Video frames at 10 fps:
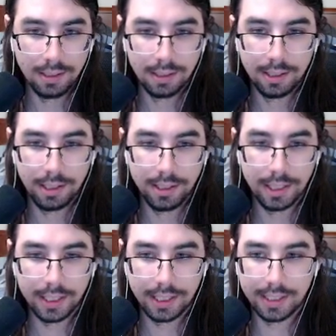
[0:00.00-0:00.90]

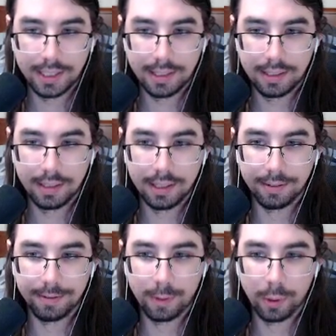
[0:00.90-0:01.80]
Choosing the
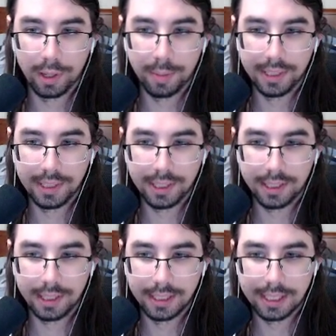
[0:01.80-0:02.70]
4th
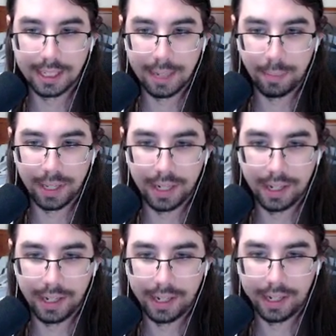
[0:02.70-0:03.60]
position snipe and
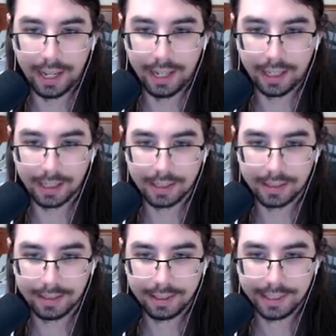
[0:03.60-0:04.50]
hitting an ant
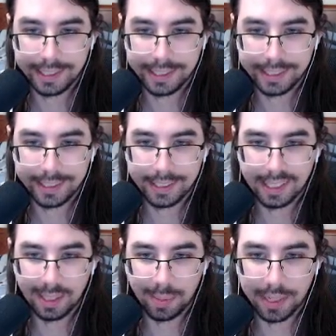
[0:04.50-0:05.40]

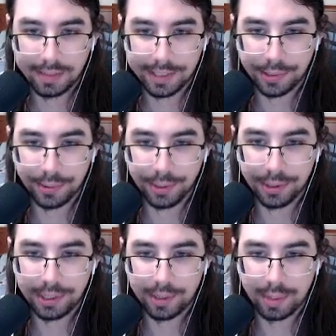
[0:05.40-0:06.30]
that buffs a
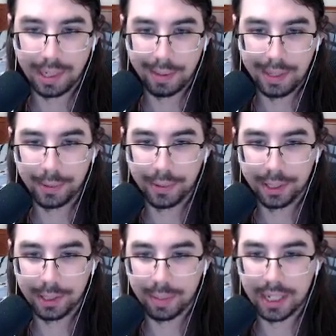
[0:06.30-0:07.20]
rooster. Probably the
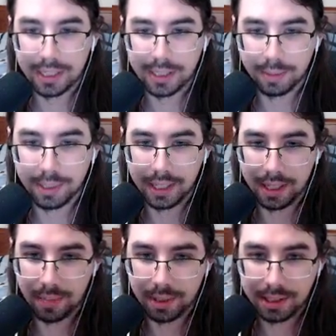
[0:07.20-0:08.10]
worst possible
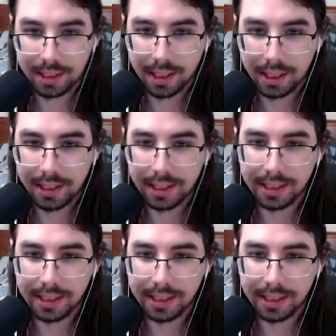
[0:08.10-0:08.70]
hit, but still an easy